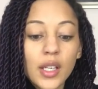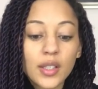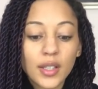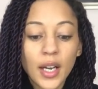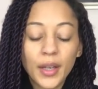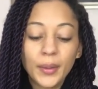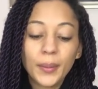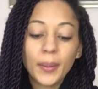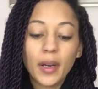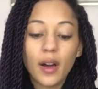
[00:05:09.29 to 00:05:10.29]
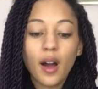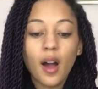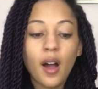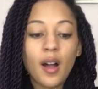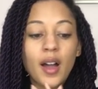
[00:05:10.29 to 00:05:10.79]
So
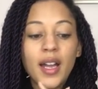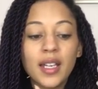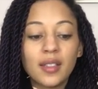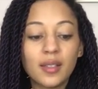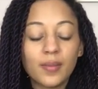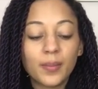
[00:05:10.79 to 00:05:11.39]
I